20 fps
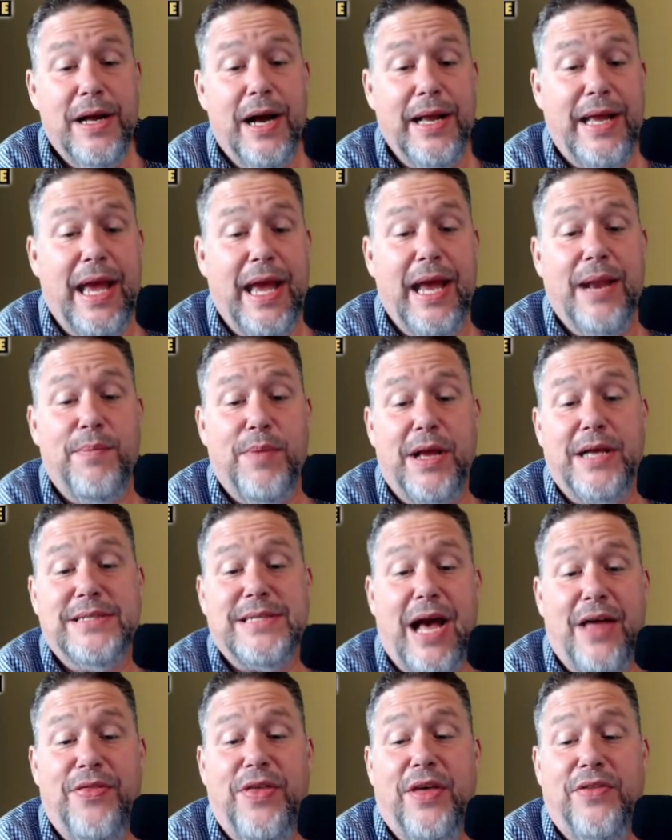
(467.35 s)
Again, because
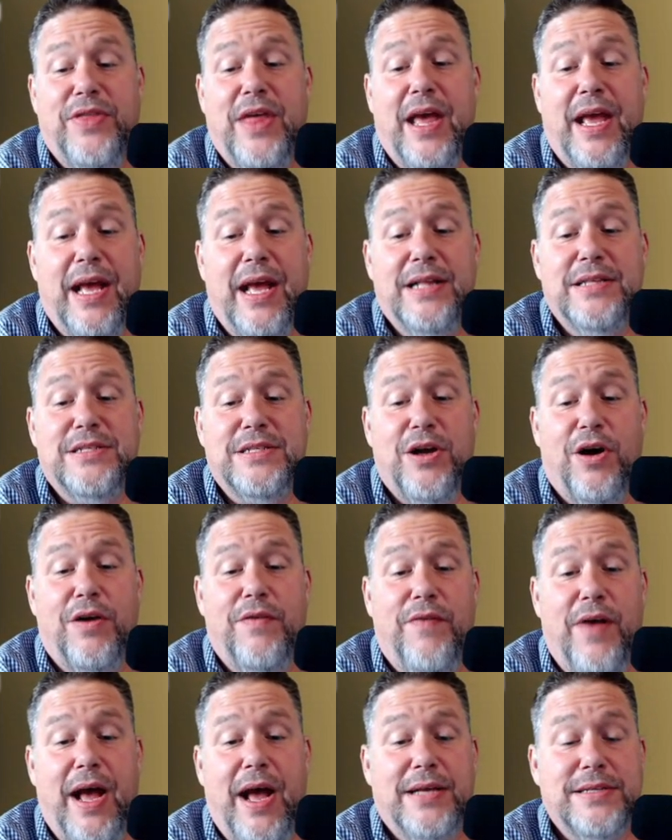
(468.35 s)
I think they can start
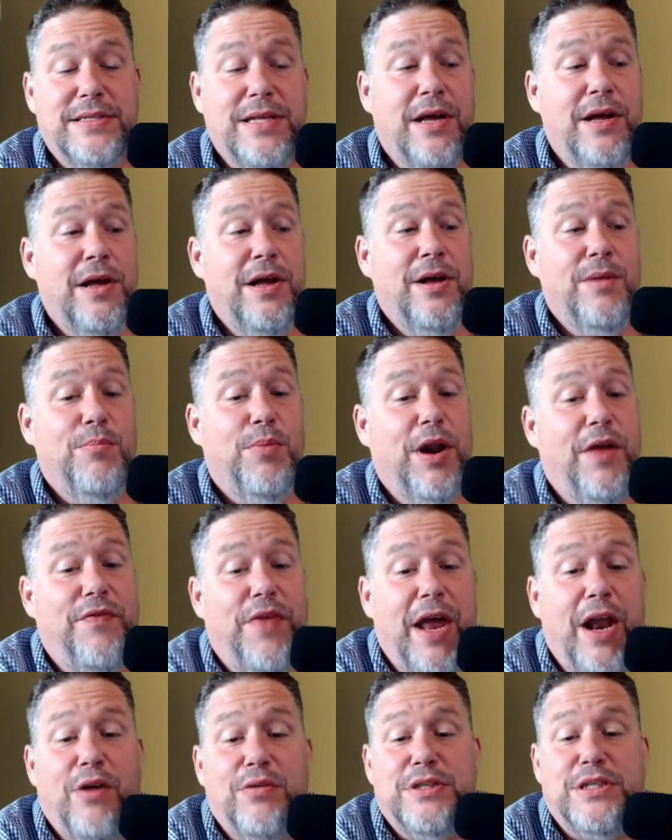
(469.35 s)
fast. But if
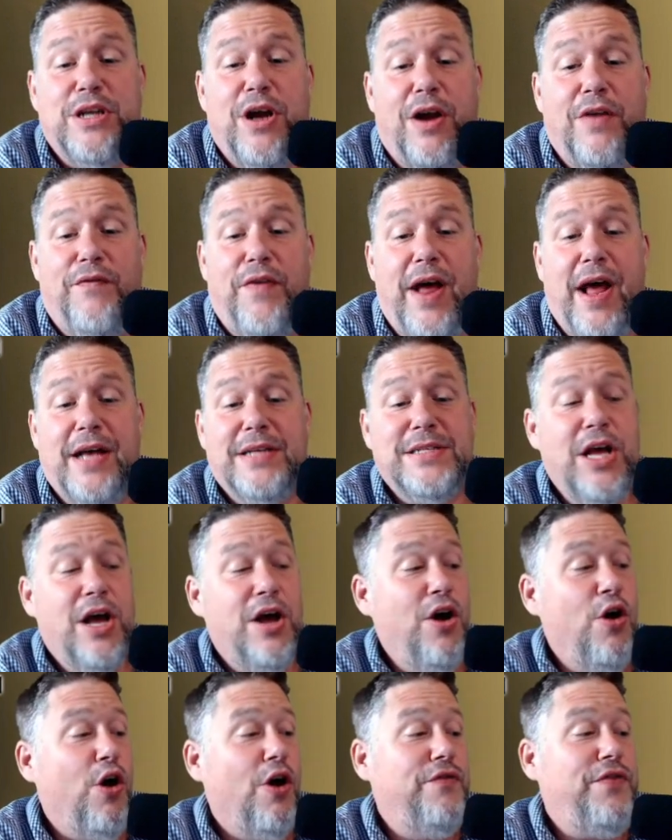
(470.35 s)
they don't start fast,
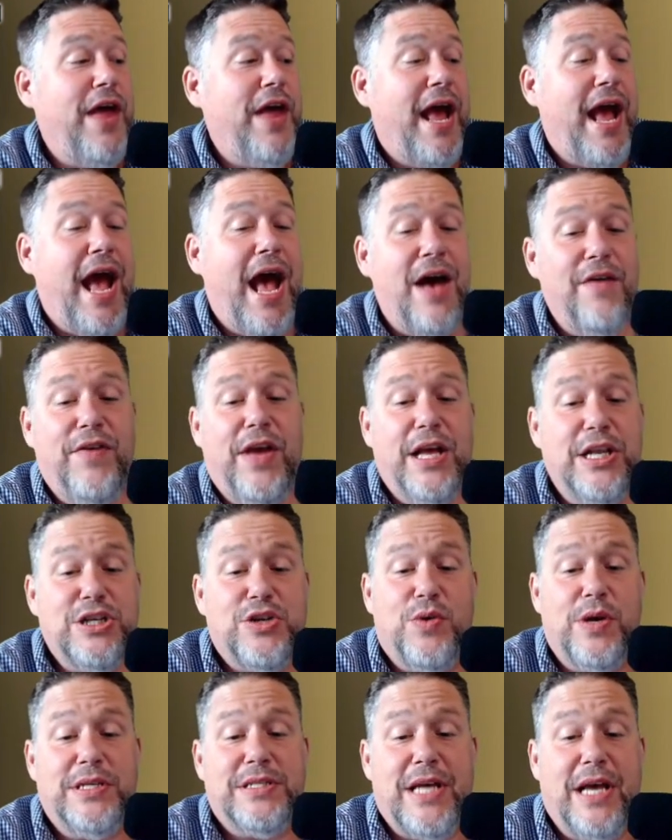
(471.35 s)
or if they have
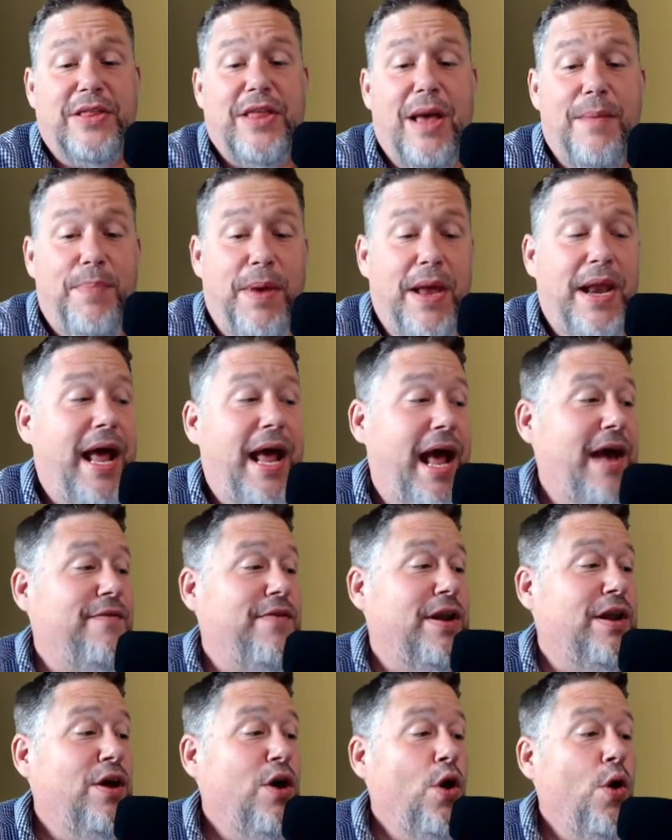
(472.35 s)
injuries like they've been
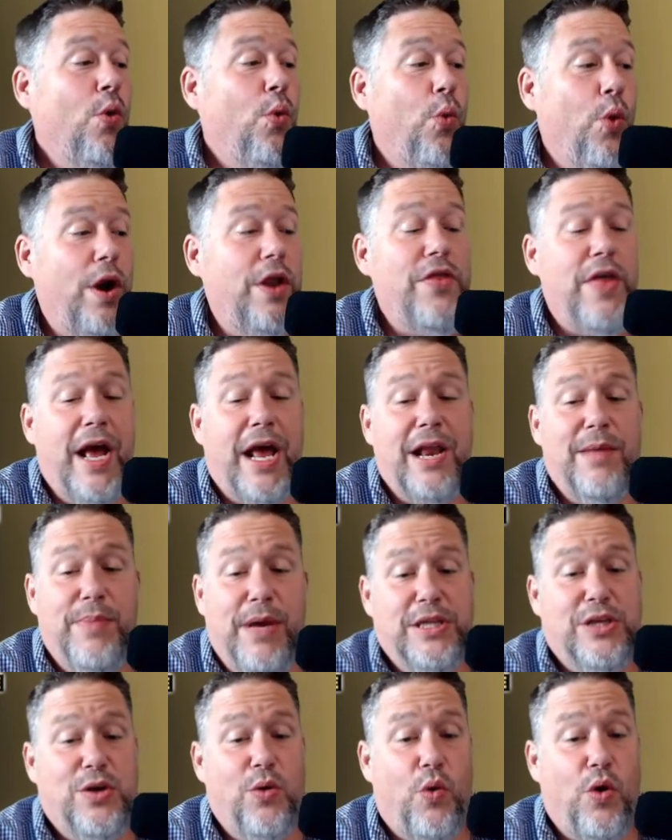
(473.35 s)
having, what are they going to
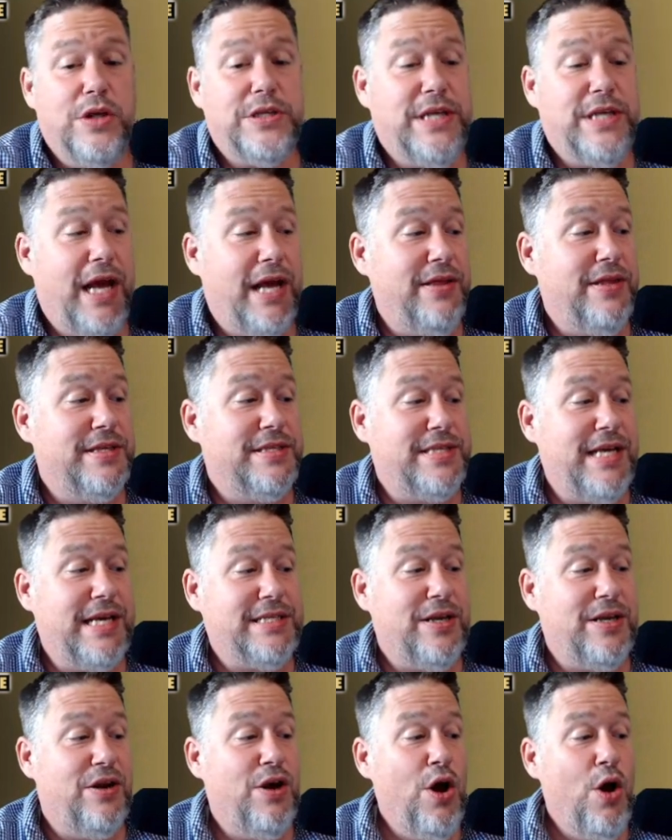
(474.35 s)
be towards the end of the
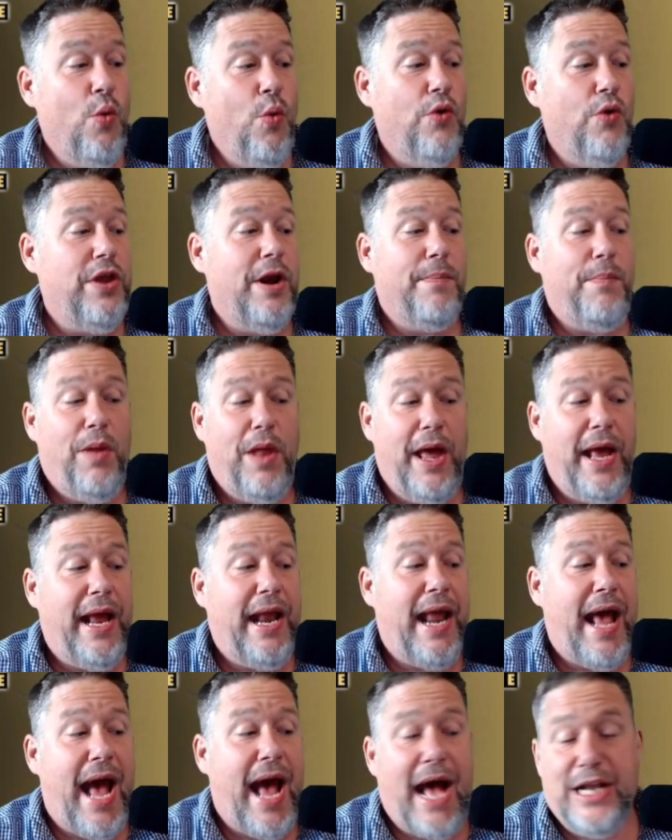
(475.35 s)
season when they're
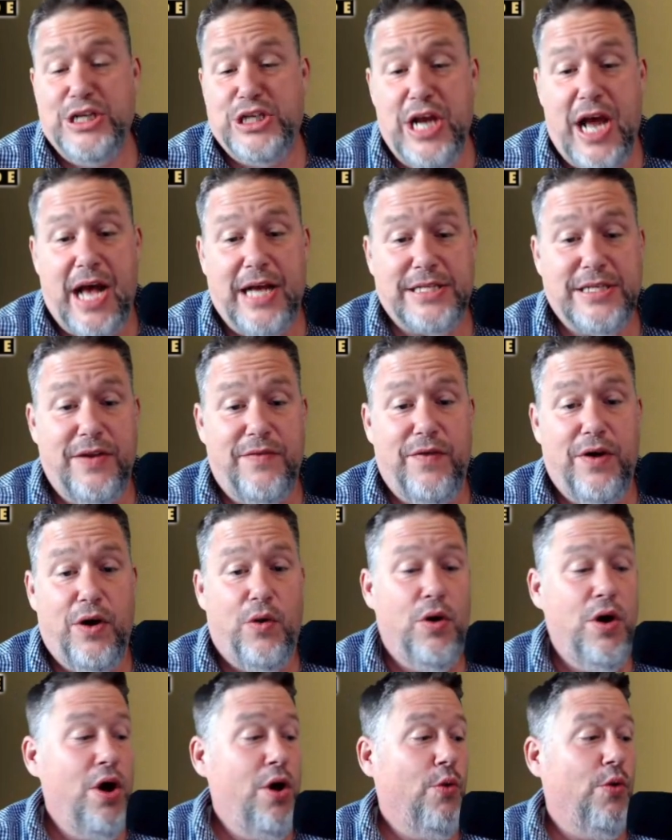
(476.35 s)
playing at
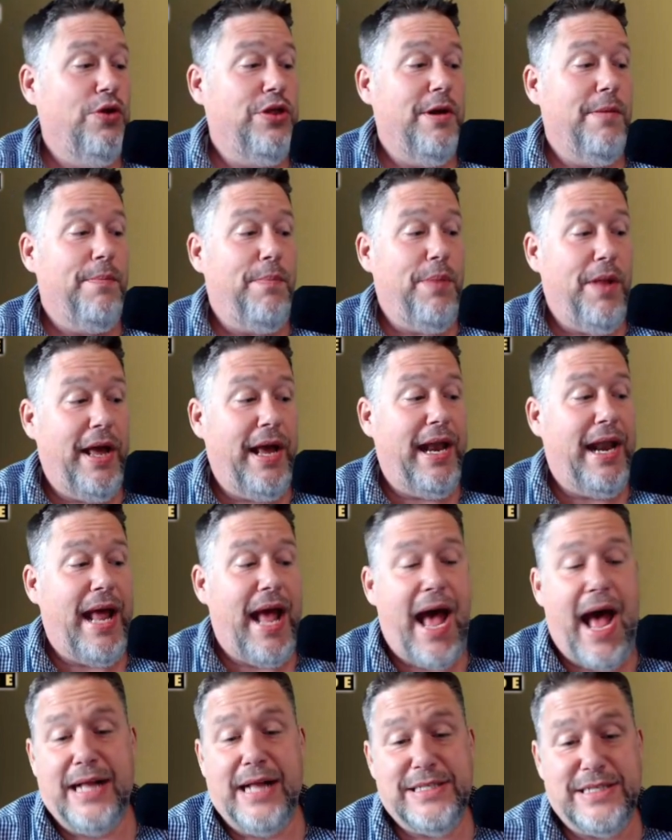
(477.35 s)
Jacksonville, when they're playing
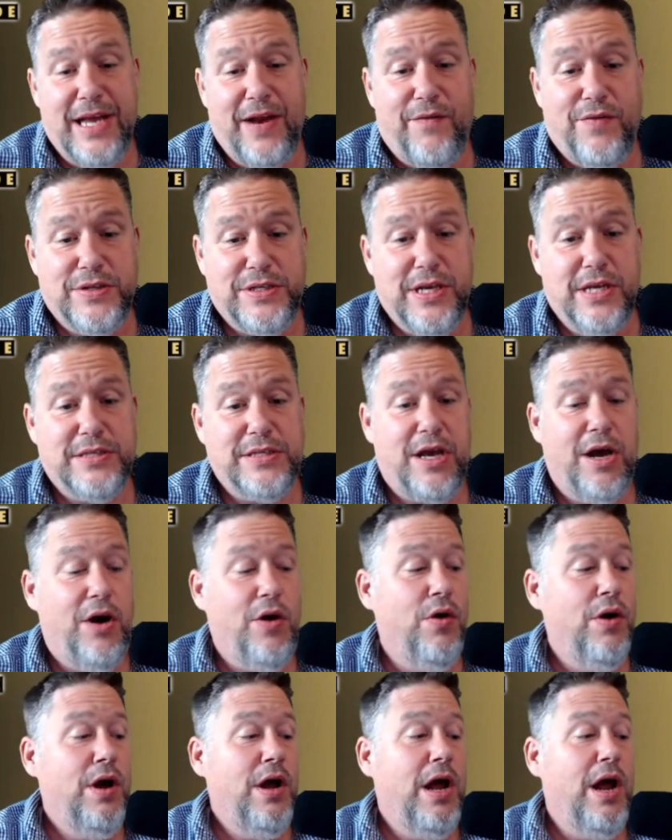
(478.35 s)
at San
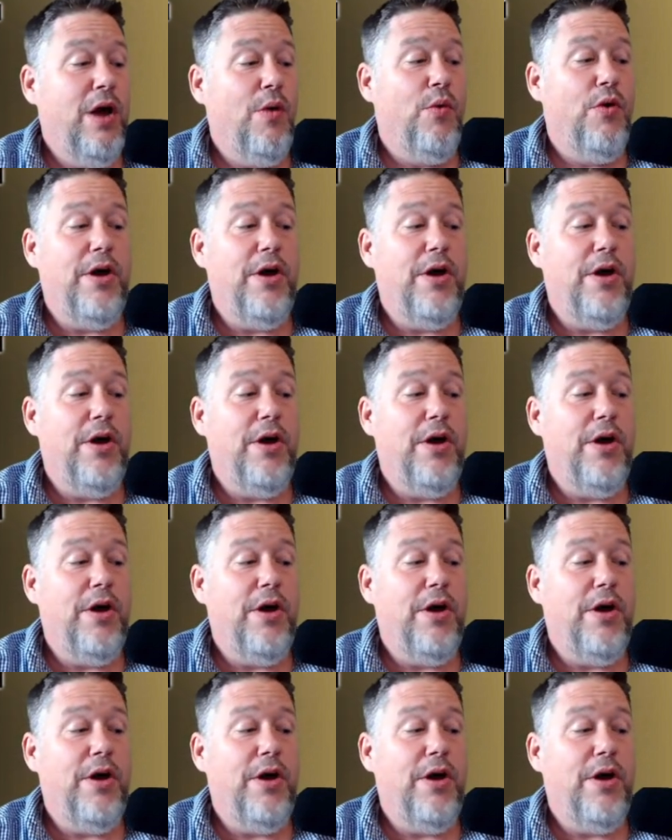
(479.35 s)
Francisco, and when they're